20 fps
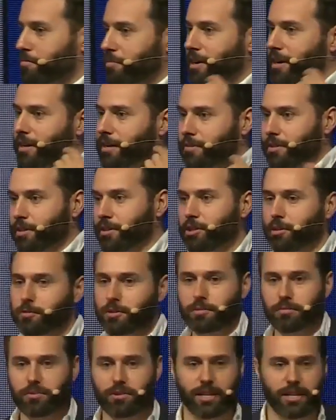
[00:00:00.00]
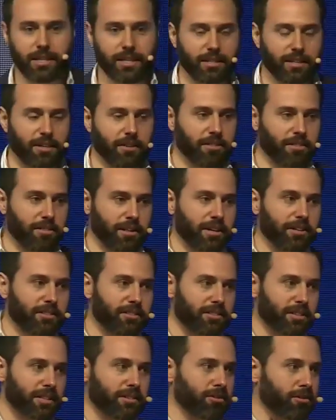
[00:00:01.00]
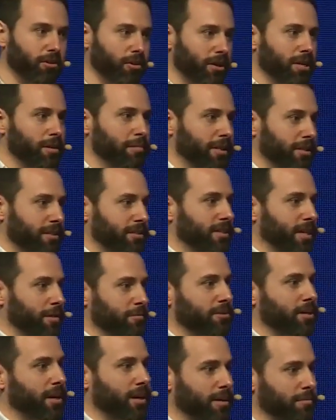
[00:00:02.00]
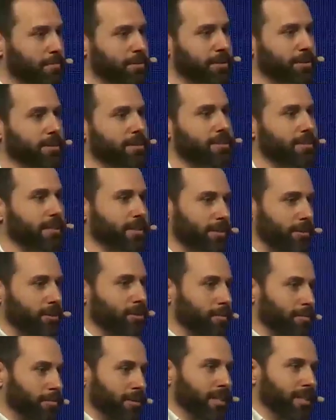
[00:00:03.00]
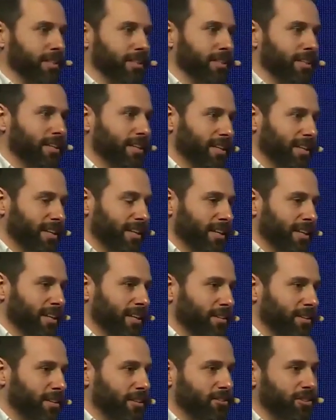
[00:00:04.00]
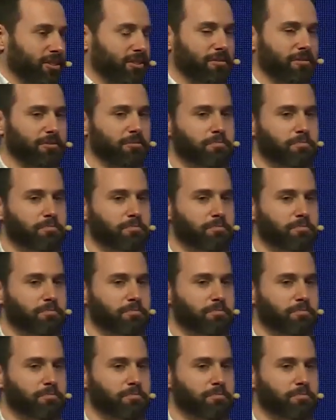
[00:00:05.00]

part of the human brain that thinks it's talking about the same time period as another human being that is just